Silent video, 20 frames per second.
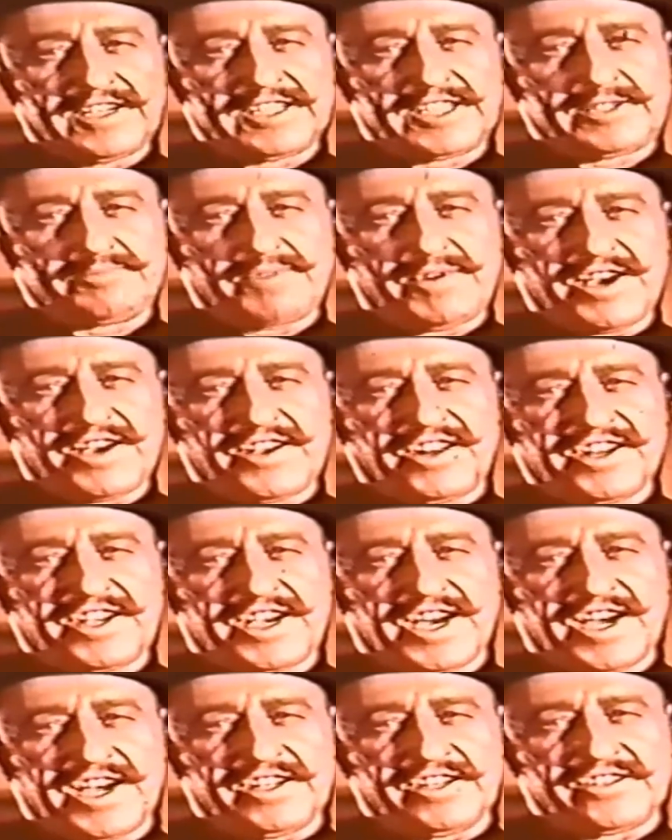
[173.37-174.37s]
I smuggle
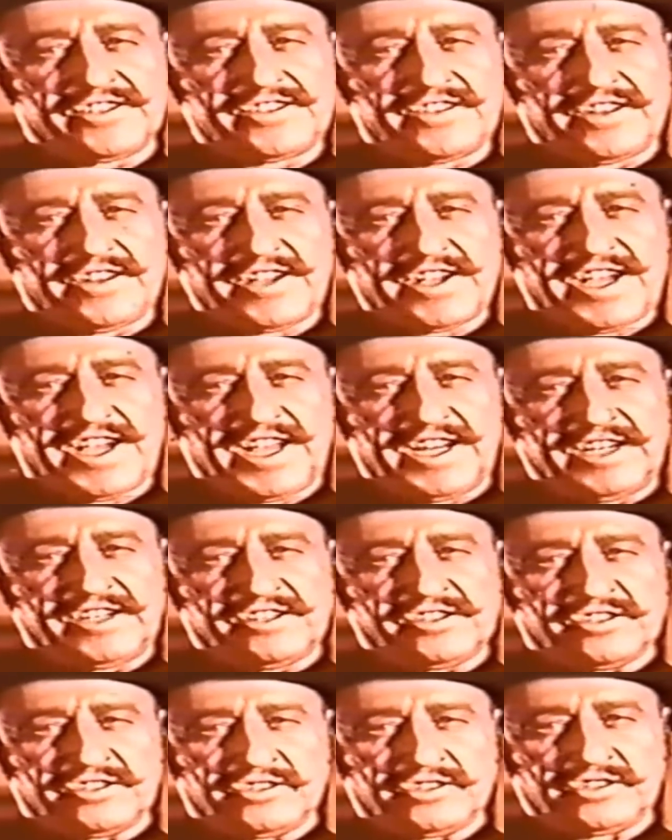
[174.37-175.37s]
guns to the
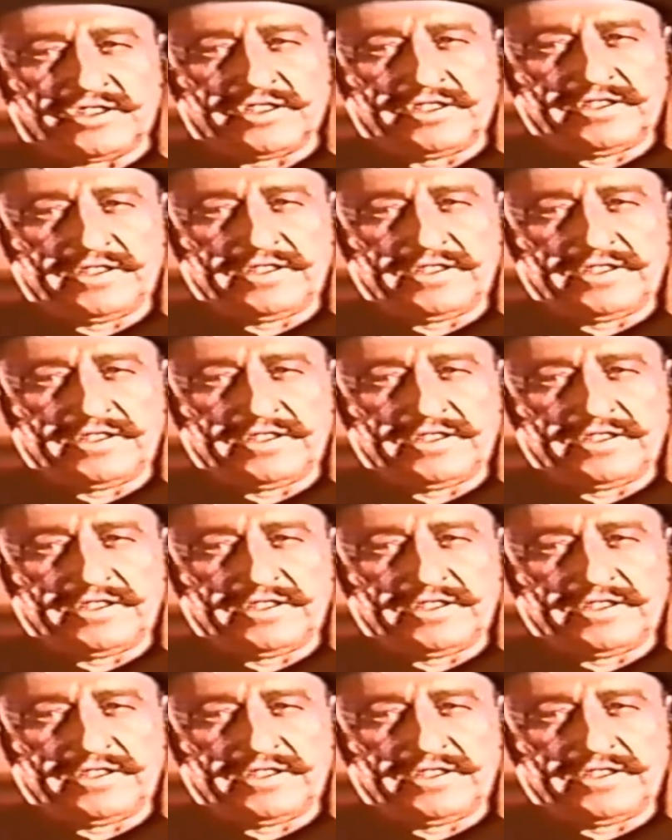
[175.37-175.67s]
Indians.